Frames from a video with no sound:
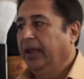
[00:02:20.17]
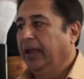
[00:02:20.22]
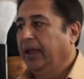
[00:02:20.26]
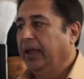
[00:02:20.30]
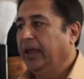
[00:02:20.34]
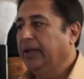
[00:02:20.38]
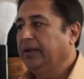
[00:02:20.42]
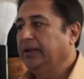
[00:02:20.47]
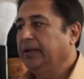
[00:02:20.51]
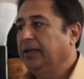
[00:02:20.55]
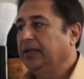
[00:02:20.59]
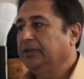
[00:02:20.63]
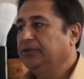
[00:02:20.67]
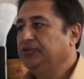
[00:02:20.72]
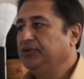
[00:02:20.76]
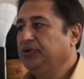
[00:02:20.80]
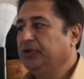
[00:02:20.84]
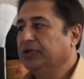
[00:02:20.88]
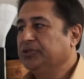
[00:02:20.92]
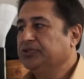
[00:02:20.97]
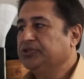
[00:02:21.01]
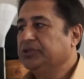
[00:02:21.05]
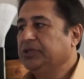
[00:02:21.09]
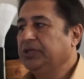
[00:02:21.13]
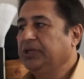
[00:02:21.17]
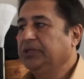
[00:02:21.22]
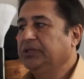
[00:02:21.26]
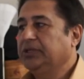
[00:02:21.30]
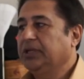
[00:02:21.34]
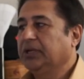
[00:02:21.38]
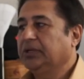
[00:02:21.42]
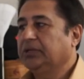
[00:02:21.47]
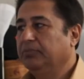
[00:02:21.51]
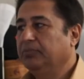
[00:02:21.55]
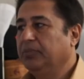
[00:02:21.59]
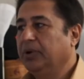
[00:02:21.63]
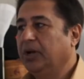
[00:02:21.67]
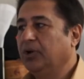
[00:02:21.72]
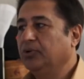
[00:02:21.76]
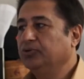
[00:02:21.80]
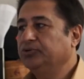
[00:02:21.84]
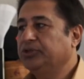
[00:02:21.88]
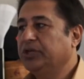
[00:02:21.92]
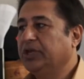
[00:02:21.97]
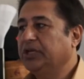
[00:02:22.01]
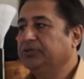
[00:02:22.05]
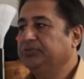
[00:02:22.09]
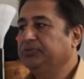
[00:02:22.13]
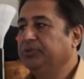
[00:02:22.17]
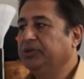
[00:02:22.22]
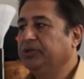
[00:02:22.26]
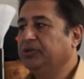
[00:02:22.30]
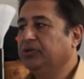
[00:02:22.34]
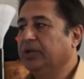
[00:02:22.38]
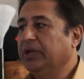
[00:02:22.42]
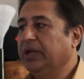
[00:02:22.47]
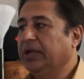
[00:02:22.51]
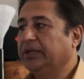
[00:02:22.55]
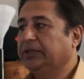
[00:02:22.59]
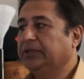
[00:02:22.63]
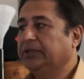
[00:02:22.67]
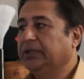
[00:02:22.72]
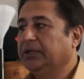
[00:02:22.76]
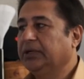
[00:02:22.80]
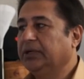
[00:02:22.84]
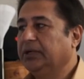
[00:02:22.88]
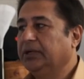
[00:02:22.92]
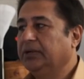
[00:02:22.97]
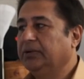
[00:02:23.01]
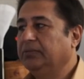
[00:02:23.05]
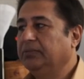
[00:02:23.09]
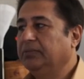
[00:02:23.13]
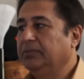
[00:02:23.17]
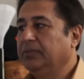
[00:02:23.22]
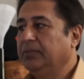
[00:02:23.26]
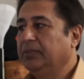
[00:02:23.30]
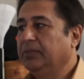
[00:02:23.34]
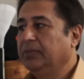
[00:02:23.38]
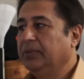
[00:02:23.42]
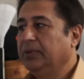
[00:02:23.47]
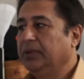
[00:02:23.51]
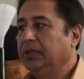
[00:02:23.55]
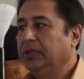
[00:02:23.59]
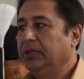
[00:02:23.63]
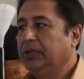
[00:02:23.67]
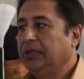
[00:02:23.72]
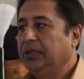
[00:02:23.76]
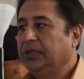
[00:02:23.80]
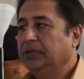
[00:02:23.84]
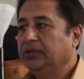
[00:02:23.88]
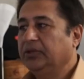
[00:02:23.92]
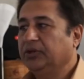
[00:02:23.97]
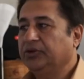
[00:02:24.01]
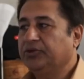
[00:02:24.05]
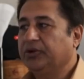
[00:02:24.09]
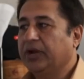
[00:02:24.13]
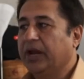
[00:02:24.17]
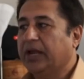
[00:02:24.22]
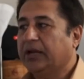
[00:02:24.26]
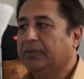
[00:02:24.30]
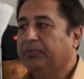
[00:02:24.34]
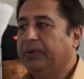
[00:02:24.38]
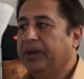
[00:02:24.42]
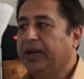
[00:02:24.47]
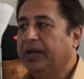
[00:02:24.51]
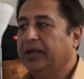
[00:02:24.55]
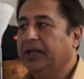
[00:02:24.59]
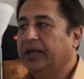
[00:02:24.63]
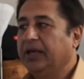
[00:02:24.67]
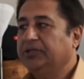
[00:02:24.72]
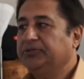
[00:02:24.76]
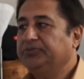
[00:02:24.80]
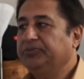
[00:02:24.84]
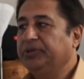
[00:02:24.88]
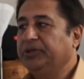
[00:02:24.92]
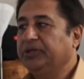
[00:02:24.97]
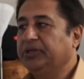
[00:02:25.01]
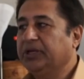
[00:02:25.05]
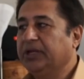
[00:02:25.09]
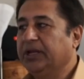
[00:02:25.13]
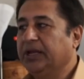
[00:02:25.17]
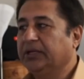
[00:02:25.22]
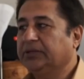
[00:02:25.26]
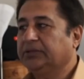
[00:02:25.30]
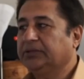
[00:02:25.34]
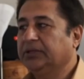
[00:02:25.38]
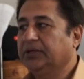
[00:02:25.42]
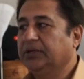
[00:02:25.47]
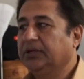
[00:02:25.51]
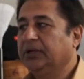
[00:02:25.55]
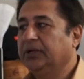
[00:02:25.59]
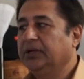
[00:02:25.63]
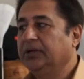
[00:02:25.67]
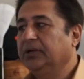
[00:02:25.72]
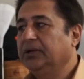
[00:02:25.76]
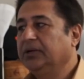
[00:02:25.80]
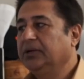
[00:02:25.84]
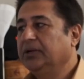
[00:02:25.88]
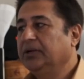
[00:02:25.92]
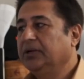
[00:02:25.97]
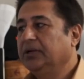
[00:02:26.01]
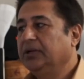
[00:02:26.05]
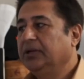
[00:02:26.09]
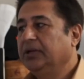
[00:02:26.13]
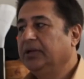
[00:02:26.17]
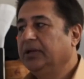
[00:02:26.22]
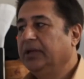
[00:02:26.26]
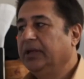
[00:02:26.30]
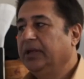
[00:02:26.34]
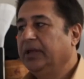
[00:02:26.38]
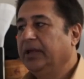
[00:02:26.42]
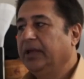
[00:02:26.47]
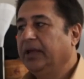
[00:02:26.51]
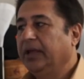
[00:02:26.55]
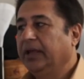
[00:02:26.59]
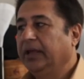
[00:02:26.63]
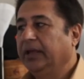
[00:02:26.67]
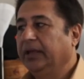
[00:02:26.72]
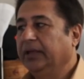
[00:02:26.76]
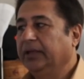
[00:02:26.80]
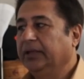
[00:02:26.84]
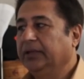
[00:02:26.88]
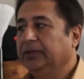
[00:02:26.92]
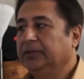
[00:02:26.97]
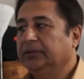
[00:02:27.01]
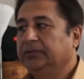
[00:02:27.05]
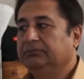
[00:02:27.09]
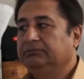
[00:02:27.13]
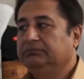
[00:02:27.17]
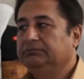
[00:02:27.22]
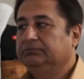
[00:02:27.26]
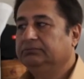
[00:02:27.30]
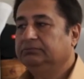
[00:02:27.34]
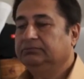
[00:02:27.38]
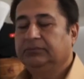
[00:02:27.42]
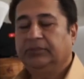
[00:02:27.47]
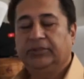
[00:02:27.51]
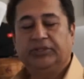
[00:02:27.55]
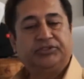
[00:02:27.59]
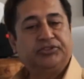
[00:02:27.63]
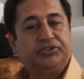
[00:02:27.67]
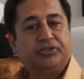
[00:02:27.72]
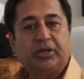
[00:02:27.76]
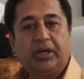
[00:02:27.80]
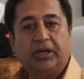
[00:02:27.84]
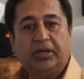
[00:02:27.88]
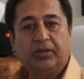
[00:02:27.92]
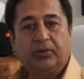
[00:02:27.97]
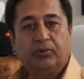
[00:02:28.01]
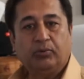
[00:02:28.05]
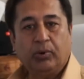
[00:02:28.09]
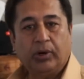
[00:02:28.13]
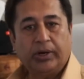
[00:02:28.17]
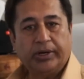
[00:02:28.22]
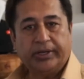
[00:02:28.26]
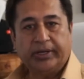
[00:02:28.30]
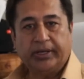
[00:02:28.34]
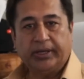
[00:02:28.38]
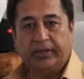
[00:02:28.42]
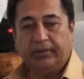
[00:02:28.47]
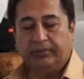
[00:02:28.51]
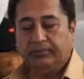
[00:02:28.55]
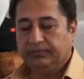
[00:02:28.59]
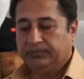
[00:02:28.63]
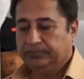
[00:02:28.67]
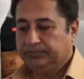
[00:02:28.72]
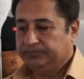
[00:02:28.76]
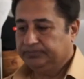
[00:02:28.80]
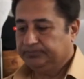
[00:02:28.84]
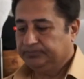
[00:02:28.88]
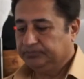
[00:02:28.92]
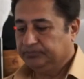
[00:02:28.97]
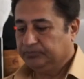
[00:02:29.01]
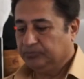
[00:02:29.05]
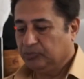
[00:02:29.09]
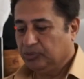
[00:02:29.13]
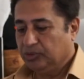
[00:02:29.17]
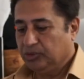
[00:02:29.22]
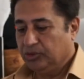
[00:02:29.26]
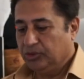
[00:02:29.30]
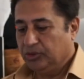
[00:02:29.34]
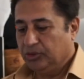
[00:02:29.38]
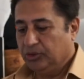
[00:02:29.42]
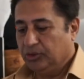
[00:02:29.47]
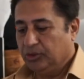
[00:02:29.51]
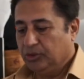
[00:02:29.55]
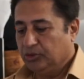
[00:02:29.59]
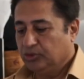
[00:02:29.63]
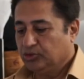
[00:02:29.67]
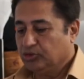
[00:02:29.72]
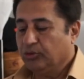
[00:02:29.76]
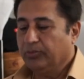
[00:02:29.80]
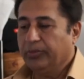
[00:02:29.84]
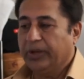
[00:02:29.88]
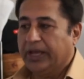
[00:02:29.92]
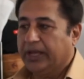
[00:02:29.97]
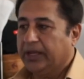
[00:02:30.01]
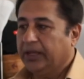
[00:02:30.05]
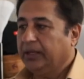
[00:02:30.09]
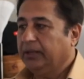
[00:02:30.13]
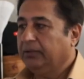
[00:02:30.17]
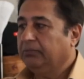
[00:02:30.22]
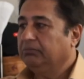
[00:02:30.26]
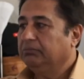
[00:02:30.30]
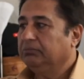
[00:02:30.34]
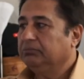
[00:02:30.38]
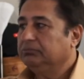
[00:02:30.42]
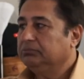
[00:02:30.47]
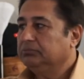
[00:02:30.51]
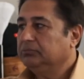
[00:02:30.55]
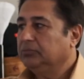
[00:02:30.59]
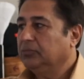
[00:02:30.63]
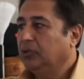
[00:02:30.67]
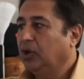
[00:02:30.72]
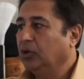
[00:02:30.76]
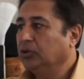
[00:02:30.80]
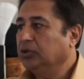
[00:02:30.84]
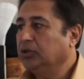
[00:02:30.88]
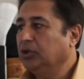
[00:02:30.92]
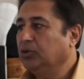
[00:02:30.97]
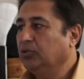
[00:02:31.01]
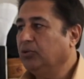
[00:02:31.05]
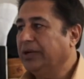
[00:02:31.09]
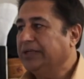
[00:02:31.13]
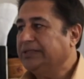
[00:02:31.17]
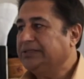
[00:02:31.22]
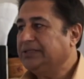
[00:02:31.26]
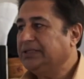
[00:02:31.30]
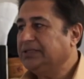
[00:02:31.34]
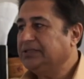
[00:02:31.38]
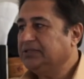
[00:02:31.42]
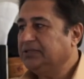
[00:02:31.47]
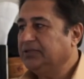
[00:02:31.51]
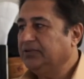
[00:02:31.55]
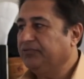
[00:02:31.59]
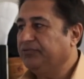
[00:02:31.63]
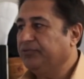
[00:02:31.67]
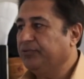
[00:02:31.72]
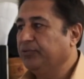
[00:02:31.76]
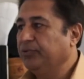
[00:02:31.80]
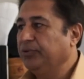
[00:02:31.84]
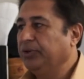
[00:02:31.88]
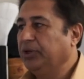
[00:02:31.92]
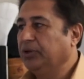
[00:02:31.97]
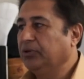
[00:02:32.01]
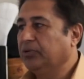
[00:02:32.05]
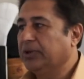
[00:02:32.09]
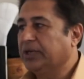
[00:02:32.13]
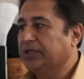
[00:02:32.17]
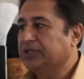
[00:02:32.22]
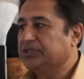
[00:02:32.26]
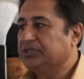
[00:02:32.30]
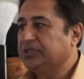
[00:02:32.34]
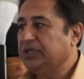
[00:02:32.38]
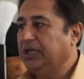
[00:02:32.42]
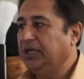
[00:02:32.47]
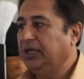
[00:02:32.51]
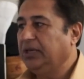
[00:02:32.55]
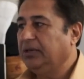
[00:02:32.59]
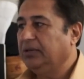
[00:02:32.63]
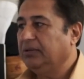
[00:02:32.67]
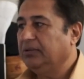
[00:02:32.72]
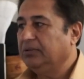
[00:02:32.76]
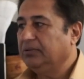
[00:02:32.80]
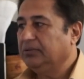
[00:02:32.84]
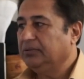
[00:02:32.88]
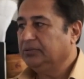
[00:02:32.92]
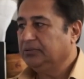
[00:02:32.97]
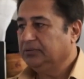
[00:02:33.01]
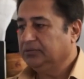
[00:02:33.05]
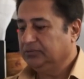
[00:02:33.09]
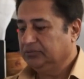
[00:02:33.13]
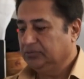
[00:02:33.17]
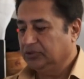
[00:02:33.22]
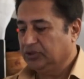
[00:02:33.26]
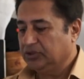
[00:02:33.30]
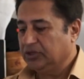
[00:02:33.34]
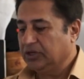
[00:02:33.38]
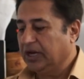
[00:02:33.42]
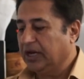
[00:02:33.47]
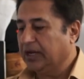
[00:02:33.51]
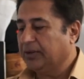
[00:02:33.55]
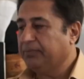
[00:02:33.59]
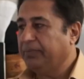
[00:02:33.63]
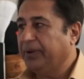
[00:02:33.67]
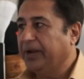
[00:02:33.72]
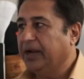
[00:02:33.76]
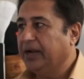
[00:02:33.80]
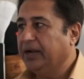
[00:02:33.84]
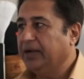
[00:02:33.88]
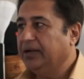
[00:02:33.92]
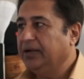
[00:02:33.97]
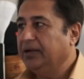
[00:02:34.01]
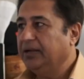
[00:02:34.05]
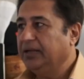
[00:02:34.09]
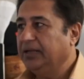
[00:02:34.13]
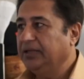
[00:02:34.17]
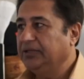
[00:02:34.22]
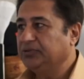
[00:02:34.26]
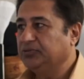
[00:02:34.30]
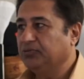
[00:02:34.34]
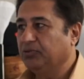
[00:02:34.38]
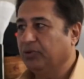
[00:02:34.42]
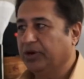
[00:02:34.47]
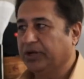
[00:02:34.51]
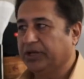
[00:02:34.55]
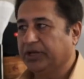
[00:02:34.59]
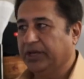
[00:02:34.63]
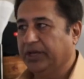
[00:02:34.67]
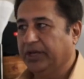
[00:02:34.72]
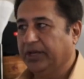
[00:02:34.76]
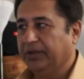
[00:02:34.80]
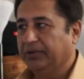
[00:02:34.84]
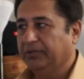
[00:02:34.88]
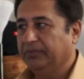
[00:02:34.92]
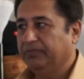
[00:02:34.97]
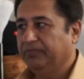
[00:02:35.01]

And as you can see the mouse has been connected, the trackpad has been connected and it started working. So my, all the devices, if you can see, the trackpad is working.